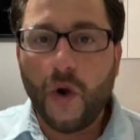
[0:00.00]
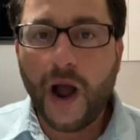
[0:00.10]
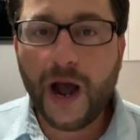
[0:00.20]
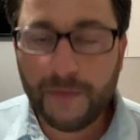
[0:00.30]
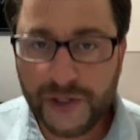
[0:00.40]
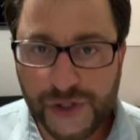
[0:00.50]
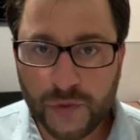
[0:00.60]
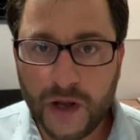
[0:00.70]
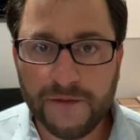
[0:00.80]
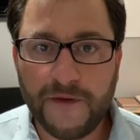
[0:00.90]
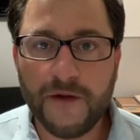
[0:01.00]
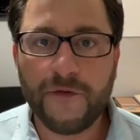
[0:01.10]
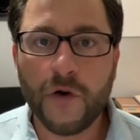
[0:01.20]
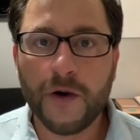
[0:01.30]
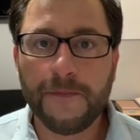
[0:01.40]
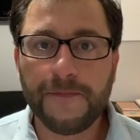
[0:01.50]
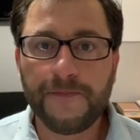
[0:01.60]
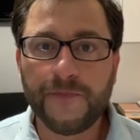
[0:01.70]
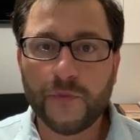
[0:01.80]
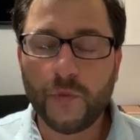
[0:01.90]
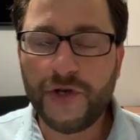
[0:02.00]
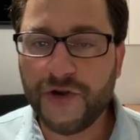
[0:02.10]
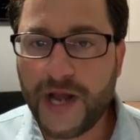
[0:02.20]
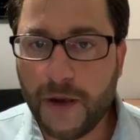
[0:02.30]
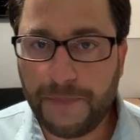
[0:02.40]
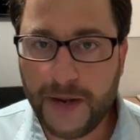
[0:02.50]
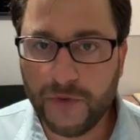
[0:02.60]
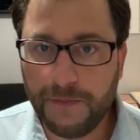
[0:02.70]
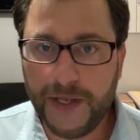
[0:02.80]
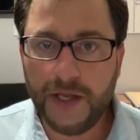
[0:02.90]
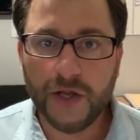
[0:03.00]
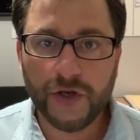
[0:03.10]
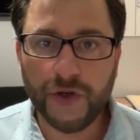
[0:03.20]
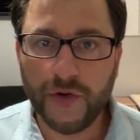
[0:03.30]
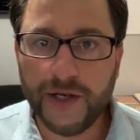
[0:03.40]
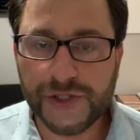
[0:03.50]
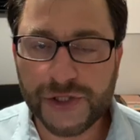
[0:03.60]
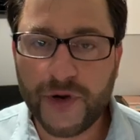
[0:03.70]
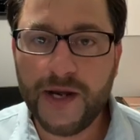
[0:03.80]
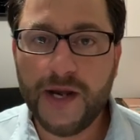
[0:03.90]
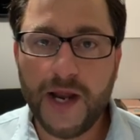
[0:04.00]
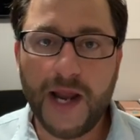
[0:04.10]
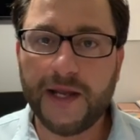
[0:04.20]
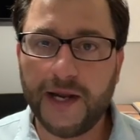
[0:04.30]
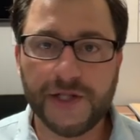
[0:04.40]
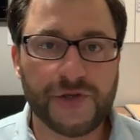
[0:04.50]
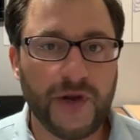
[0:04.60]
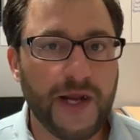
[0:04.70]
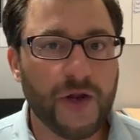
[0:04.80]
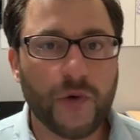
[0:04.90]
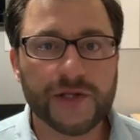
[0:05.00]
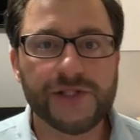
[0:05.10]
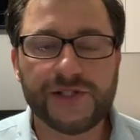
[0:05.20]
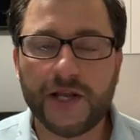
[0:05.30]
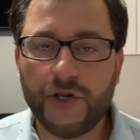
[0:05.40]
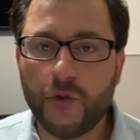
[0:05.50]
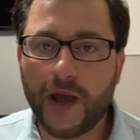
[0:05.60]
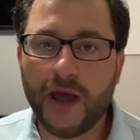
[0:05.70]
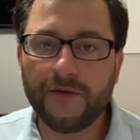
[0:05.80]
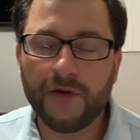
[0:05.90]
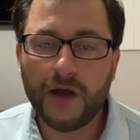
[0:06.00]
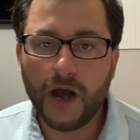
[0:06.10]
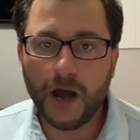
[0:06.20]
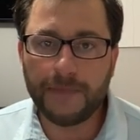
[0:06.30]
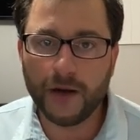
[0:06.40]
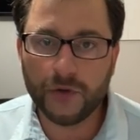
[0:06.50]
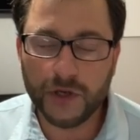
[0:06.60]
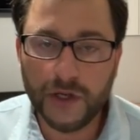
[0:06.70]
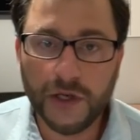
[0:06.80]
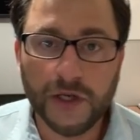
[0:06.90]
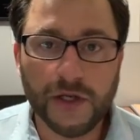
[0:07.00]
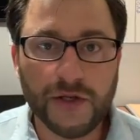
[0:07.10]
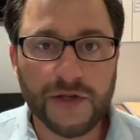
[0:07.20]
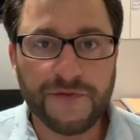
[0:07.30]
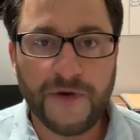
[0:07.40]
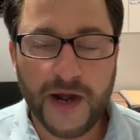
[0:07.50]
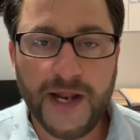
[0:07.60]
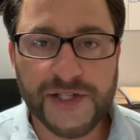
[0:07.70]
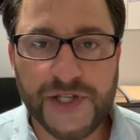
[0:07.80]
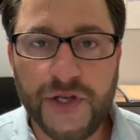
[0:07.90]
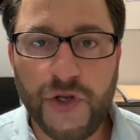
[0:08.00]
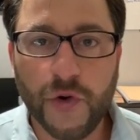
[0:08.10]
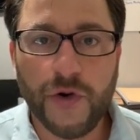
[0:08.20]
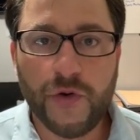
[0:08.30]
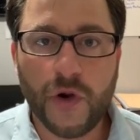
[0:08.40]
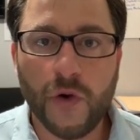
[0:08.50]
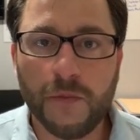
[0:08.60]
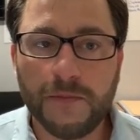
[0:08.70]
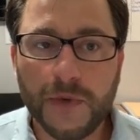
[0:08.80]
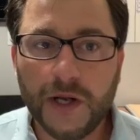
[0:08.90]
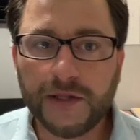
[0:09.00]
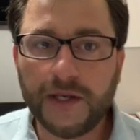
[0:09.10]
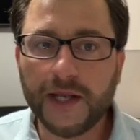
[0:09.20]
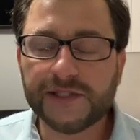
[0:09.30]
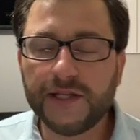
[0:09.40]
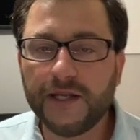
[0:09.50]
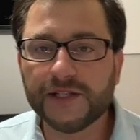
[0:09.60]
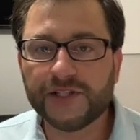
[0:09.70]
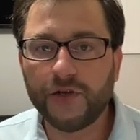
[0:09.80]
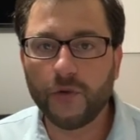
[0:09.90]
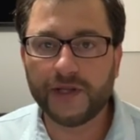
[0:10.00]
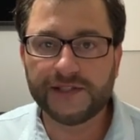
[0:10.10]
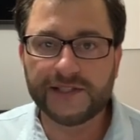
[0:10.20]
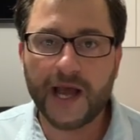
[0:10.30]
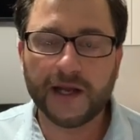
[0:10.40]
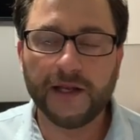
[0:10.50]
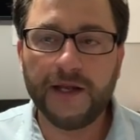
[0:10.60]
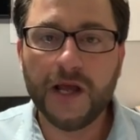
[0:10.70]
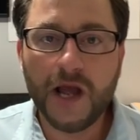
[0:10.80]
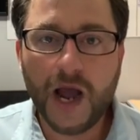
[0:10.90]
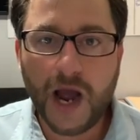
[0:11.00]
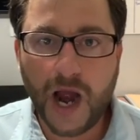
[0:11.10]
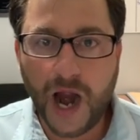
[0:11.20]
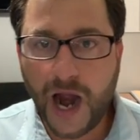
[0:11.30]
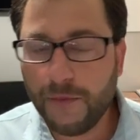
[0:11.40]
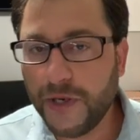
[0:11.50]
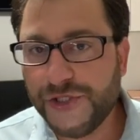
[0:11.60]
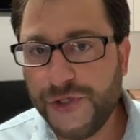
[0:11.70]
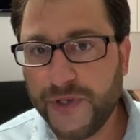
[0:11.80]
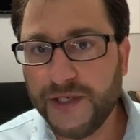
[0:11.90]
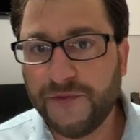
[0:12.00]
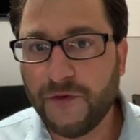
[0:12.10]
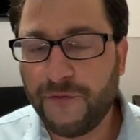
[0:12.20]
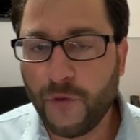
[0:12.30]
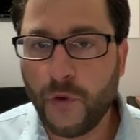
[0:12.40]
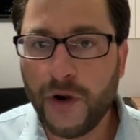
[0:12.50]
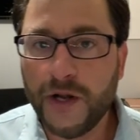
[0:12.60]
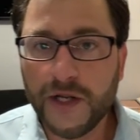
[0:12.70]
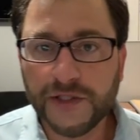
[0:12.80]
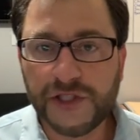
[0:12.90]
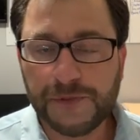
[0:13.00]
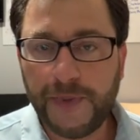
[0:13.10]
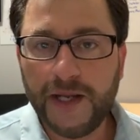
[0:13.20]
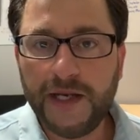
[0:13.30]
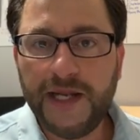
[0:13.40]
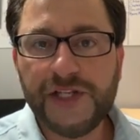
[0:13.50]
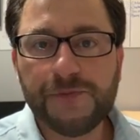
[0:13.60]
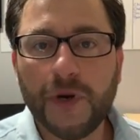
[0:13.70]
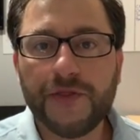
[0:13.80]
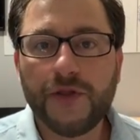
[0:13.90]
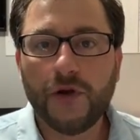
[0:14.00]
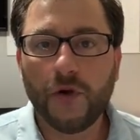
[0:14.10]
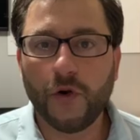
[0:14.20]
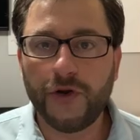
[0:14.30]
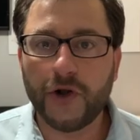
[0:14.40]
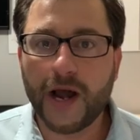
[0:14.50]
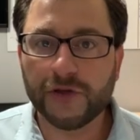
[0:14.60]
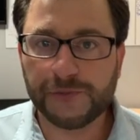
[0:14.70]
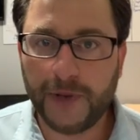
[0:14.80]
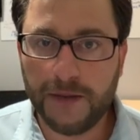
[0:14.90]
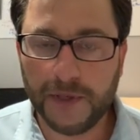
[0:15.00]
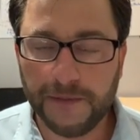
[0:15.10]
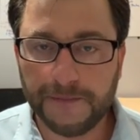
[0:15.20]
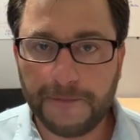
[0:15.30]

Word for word: how much you qualify for, what your down payment will be, your interest rate, and can answer any questions that you have about financing your new home. The next thing is to know exactly how much you can afford to spend each month on your house payment.